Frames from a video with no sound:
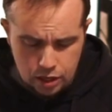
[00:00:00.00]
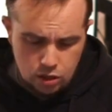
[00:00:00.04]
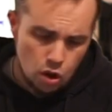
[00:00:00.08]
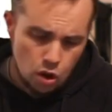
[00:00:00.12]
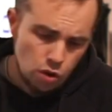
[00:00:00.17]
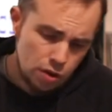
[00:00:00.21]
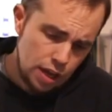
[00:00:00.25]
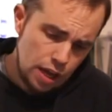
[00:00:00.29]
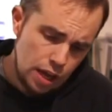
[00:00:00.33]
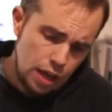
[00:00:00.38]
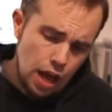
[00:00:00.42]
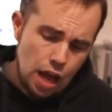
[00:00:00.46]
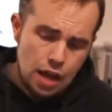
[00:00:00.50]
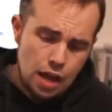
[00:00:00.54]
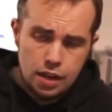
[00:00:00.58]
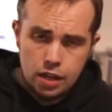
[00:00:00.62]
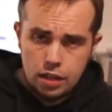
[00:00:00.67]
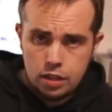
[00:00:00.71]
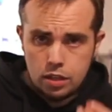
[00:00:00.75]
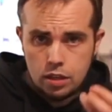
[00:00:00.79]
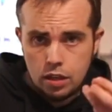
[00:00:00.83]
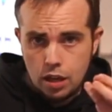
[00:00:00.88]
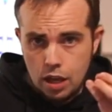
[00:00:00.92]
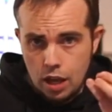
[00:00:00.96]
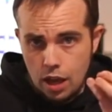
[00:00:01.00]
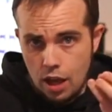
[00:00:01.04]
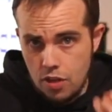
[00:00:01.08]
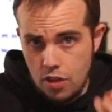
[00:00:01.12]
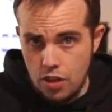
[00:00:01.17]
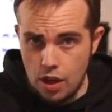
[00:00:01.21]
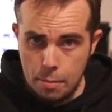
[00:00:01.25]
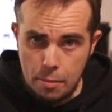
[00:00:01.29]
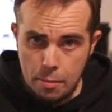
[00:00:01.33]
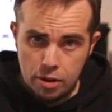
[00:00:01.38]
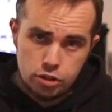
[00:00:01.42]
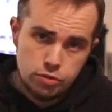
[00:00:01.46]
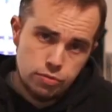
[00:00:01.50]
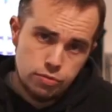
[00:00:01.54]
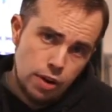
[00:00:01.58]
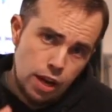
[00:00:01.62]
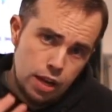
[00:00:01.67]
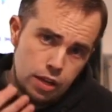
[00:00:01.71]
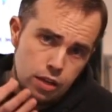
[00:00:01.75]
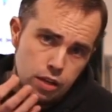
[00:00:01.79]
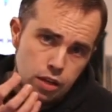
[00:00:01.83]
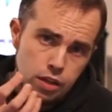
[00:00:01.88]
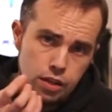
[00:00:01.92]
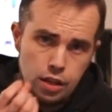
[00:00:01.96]
okay, I need that much
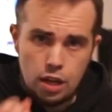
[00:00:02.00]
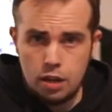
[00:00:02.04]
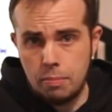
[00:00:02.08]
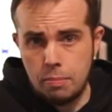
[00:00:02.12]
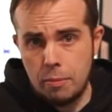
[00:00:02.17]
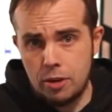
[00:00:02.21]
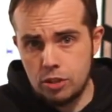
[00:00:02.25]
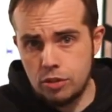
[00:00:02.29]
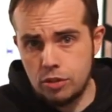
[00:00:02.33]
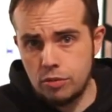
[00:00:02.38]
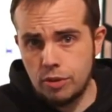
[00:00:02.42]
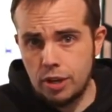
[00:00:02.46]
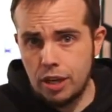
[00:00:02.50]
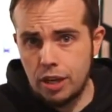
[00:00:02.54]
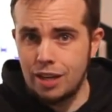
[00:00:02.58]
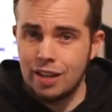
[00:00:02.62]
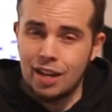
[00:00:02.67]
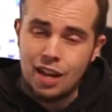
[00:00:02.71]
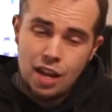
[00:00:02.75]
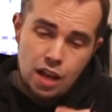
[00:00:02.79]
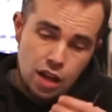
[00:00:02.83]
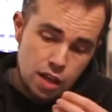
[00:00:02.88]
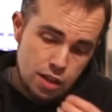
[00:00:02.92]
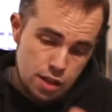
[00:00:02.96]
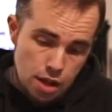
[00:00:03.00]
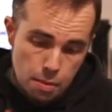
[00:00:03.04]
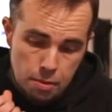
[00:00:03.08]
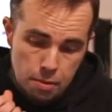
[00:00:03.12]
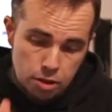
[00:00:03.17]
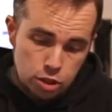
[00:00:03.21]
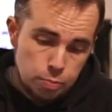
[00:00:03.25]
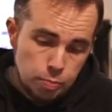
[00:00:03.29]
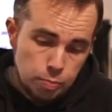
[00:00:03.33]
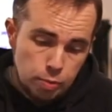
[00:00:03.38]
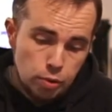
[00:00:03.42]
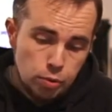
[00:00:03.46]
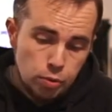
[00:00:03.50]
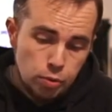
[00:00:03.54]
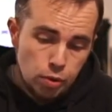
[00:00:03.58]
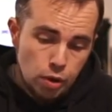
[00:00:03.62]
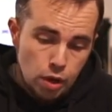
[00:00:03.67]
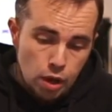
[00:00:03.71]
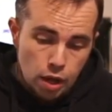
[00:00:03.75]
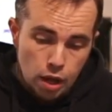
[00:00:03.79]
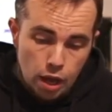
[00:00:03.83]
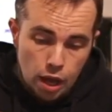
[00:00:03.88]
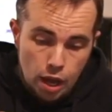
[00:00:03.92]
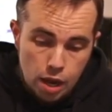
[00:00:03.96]
red, that much green, that much blue,
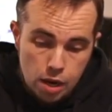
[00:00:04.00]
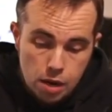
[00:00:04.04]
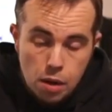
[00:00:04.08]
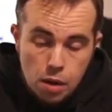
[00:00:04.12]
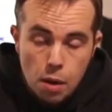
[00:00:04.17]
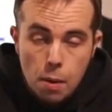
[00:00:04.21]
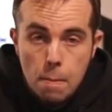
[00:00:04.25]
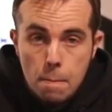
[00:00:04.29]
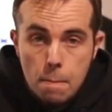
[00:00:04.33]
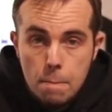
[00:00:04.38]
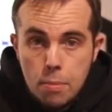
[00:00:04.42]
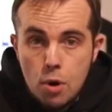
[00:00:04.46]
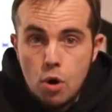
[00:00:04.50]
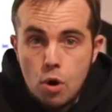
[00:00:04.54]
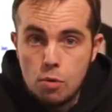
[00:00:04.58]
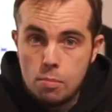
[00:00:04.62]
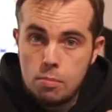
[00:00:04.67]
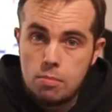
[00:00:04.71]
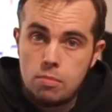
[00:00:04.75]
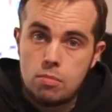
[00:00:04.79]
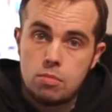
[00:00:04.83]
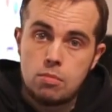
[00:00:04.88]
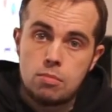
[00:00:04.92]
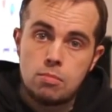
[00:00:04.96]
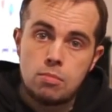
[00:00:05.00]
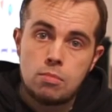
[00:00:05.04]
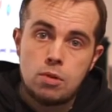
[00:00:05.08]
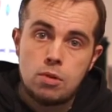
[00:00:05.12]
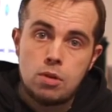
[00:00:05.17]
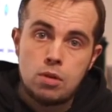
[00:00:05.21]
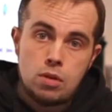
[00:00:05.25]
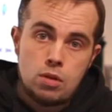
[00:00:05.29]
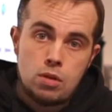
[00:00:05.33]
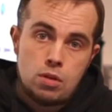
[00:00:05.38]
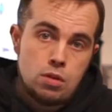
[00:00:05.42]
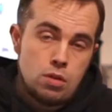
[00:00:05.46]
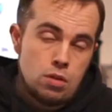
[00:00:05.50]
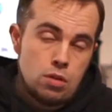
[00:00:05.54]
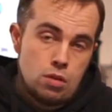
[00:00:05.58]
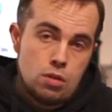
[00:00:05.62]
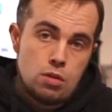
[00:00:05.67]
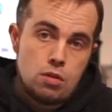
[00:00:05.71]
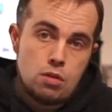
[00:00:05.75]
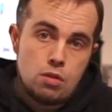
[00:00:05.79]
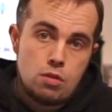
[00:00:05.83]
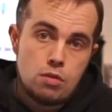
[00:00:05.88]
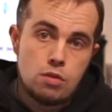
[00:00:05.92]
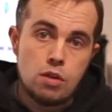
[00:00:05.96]
and boom,
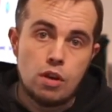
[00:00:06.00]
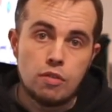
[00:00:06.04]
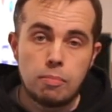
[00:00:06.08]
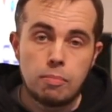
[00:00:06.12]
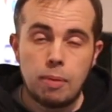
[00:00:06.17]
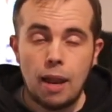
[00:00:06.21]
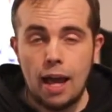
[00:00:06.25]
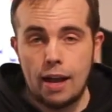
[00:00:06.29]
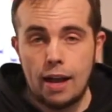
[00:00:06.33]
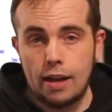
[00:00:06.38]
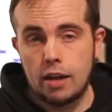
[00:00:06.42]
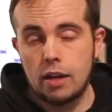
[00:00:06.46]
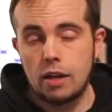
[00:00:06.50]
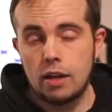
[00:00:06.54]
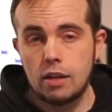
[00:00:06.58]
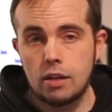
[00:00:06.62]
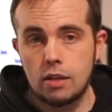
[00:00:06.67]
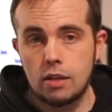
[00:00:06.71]
you have black.